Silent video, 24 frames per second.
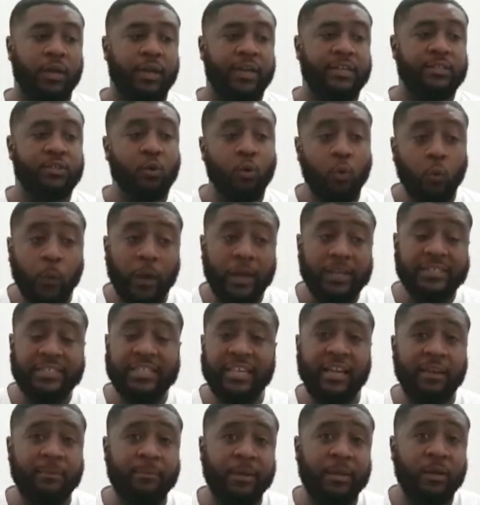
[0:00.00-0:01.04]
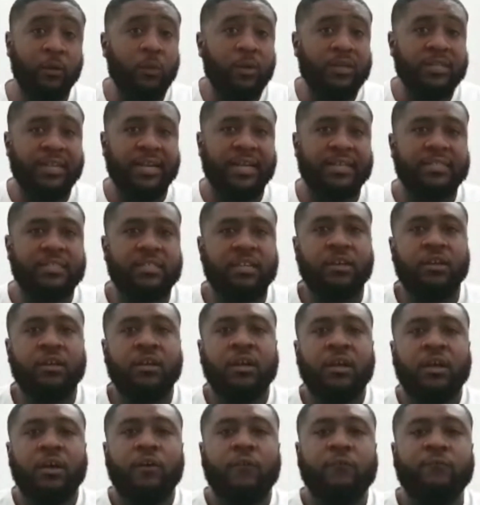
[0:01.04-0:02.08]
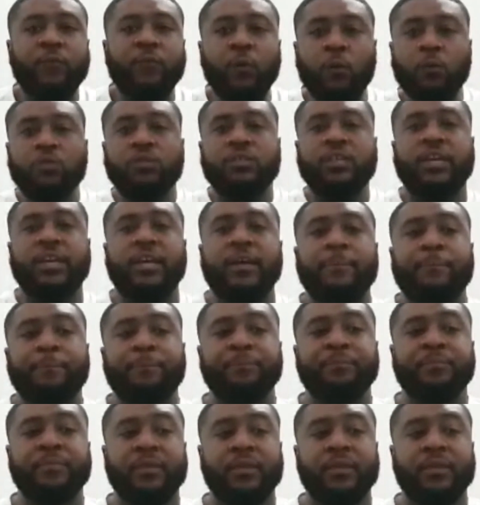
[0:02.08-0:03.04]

It's always him, and it always has to fall to him.